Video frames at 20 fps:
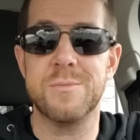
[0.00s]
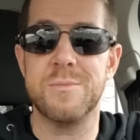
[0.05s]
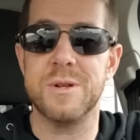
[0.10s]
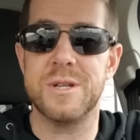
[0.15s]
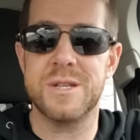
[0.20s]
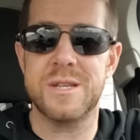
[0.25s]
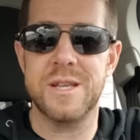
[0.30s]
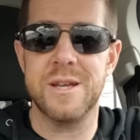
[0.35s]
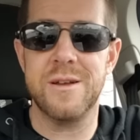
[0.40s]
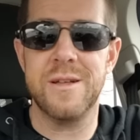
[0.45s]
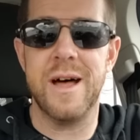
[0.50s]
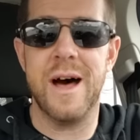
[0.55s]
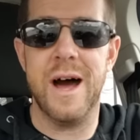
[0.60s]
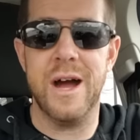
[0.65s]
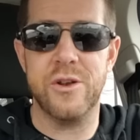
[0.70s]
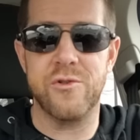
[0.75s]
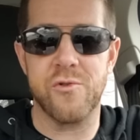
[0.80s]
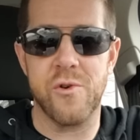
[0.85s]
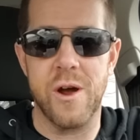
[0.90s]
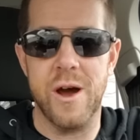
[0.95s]
but still,
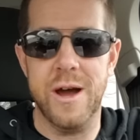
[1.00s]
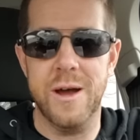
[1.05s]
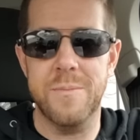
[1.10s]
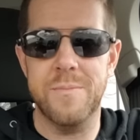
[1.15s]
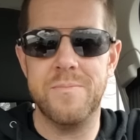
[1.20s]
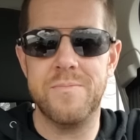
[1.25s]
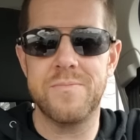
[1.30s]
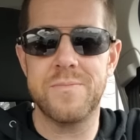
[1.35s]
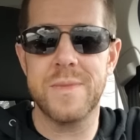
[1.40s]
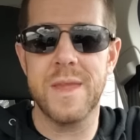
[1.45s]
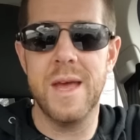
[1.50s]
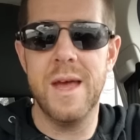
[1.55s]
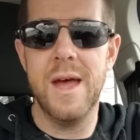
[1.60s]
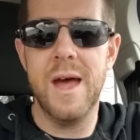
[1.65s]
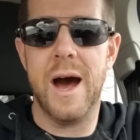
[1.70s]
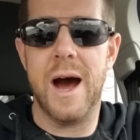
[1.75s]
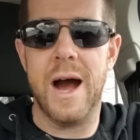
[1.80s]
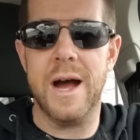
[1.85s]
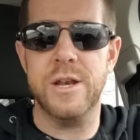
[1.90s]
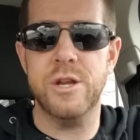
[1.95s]
I tried.
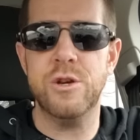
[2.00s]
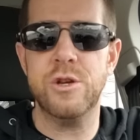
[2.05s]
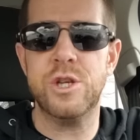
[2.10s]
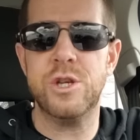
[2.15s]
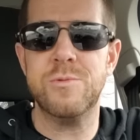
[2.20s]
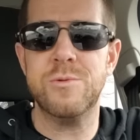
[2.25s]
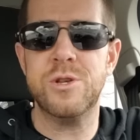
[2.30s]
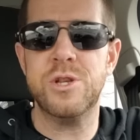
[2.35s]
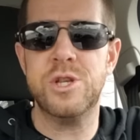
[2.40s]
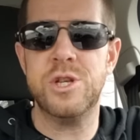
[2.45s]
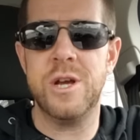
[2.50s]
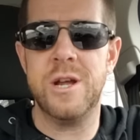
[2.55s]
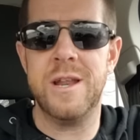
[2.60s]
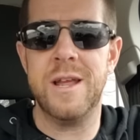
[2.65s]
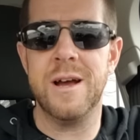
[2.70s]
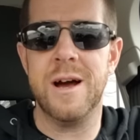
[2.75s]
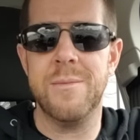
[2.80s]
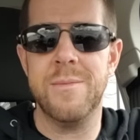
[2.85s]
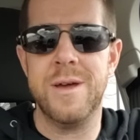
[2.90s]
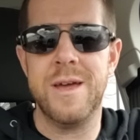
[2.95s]
I knew she was
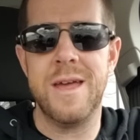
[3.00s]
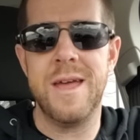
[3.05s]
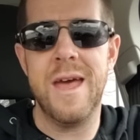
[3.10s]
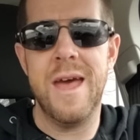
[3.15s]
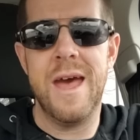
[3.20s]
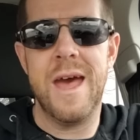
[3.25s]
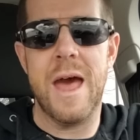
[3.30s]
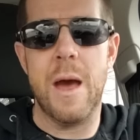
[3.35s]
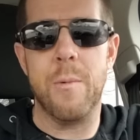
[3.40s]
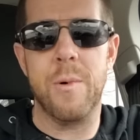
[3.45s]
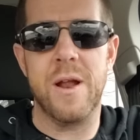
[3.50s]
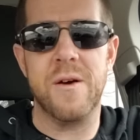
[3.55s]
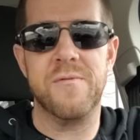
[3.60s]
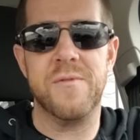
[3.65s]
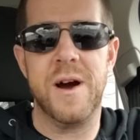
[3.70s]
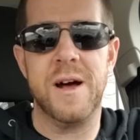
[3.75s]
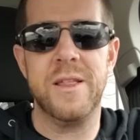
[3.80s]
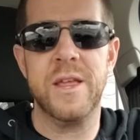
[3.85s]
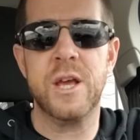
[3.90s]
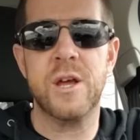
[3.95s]
cheating on me, and when I
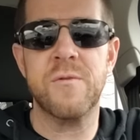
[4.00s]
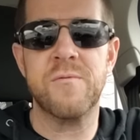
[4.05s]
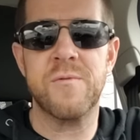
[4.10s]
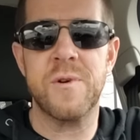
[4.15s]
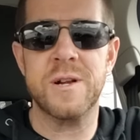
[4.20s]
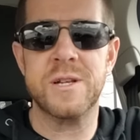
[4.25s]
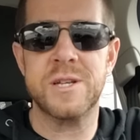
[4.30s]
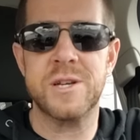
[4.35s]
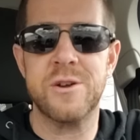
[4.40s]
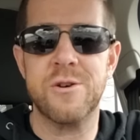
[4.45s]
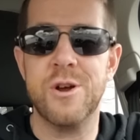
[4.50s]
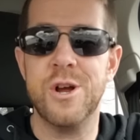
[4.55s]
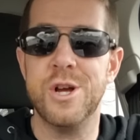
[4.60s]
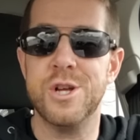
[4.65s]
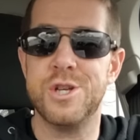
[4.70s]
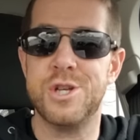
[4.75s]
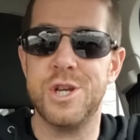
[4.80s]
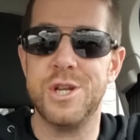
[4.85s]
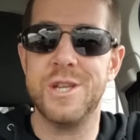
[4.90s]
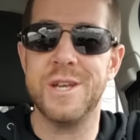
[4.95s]
finally confronted her,
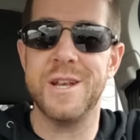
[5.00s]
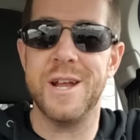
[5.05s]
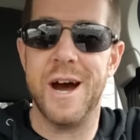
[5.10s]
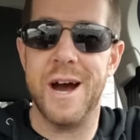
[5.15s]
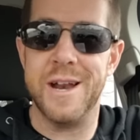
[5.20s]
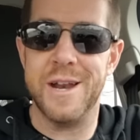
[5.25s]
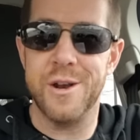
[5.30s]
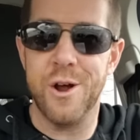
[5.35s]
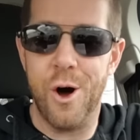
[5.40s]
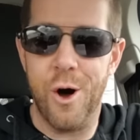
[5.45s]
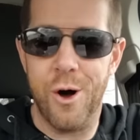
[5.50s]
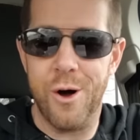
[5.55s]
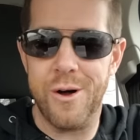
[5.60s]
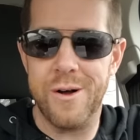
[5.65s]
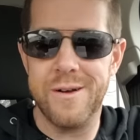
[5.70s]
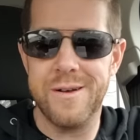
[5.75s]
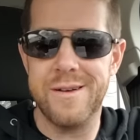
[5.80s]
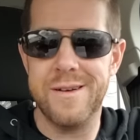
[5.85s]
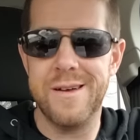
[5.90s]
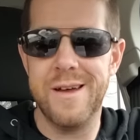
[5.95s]
she denied it
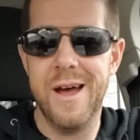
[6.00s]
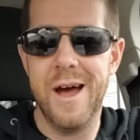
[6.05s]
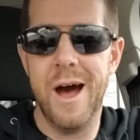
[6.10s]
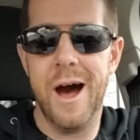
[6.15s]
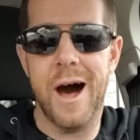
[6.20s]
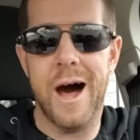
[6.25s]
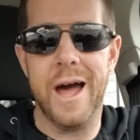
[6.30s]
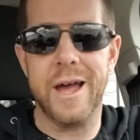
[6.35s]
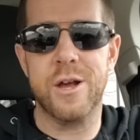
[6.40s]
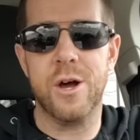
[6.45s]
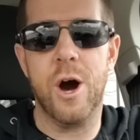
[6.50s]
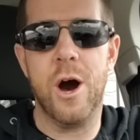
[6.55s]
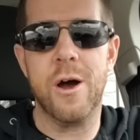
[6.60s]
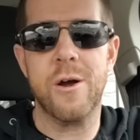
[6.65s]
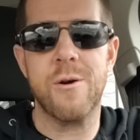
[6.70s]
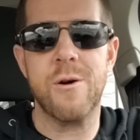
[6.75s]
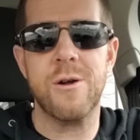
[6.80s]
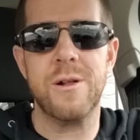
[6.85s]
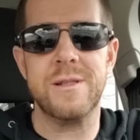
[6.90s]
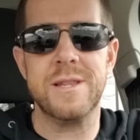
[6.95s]
all. I caught
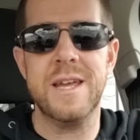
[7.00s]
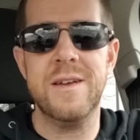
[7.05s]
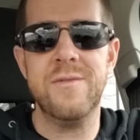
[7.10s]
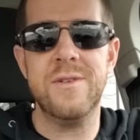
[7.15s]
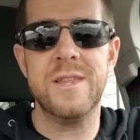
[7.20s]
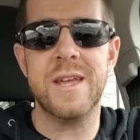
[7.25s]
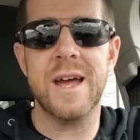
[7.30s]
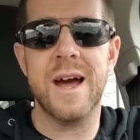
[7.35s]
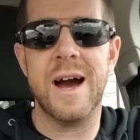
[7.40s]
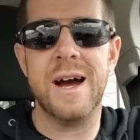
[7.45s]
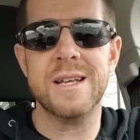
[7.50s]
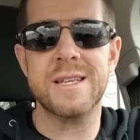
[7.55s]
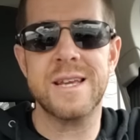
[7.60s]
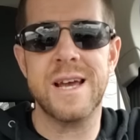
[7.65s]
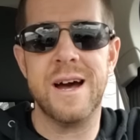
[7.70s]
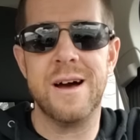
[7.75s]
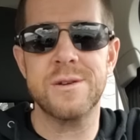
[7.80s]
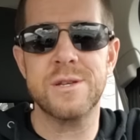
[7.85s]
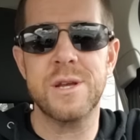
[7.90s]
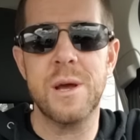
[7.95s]
her leaving the guy's
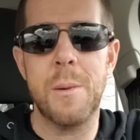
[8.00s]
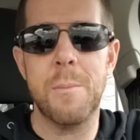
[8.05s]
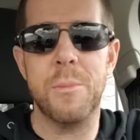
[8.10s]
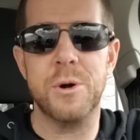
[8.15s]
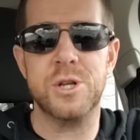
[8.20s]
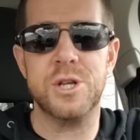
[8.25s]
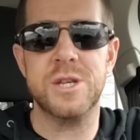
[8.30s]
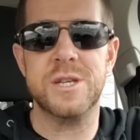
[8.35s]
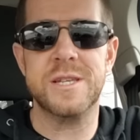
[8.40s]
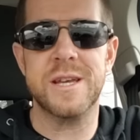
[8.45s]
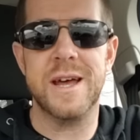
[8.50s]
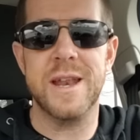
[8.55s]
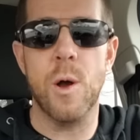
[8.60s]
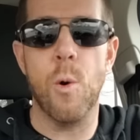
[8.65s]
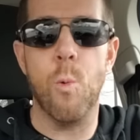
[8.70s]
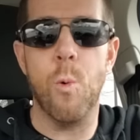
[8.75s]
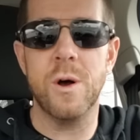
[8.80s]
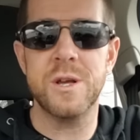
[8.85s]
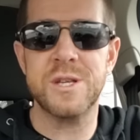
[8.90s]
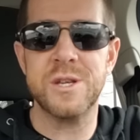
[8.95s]
house, but she said
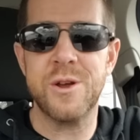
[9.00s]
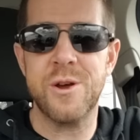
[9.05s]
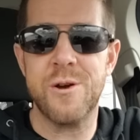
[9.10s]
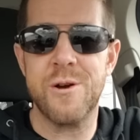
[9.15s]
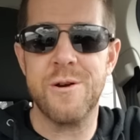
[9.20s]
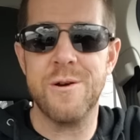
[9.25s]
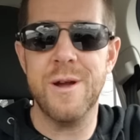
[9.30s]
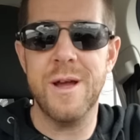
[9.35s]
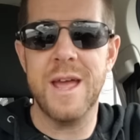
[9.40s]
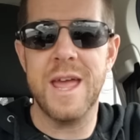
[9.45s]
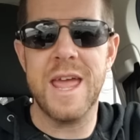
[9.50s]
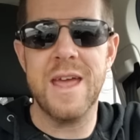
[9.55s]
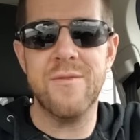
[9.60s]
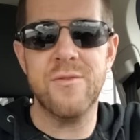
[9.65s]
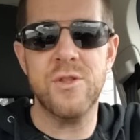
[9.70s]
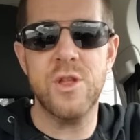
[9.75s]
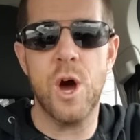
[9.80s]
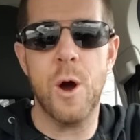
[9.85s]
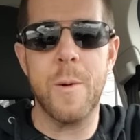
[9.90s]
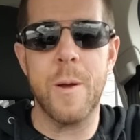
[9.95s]
it wasn't her,
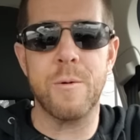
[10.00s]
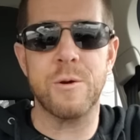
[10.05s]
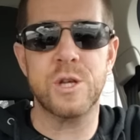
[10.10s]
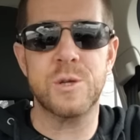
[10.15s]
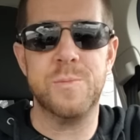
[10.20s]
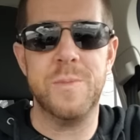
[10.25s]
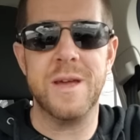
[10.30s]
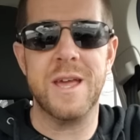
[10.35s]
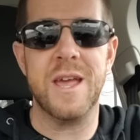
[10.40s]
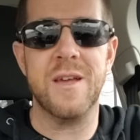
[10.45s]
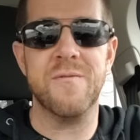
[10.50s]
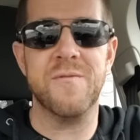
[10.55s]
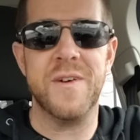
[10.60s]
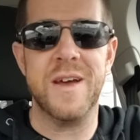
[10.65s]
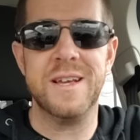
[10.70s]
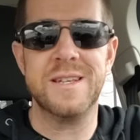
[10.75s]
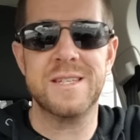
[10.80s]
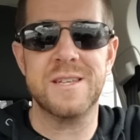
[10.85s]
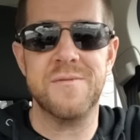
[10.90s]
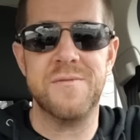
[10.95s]
even though we were speaking
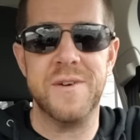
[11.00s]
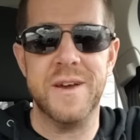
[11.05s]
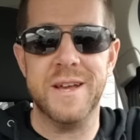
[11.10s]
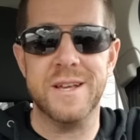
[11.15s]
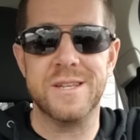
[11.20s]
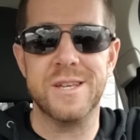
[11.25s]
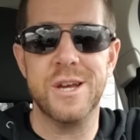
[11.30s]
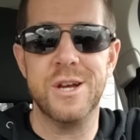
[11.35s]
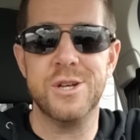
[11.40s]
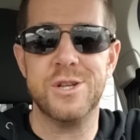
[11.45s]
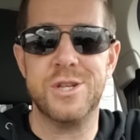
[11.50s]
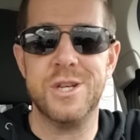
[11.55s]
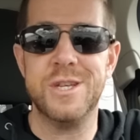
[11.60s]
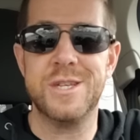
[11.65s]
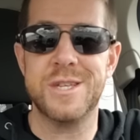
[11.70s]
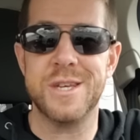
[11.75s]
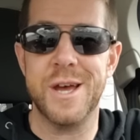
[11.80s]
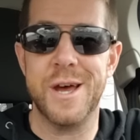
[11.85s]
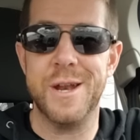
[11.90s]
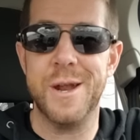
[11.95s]
face to face. She
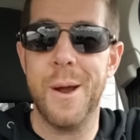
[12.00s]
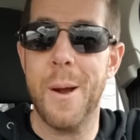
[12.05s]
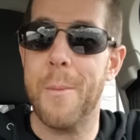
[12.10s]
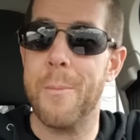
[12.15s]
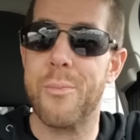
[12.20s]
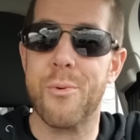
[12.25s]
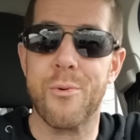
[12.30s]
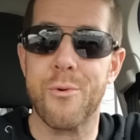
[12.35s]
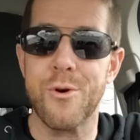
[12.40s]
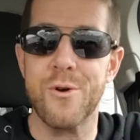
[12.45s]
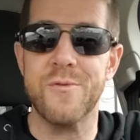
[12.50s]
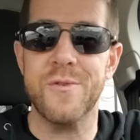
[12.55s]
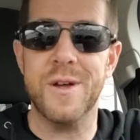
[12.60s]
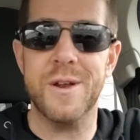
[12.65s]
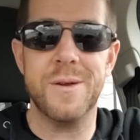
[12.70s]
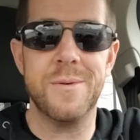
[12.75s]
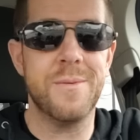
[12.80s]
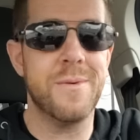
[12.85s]
said, prove it.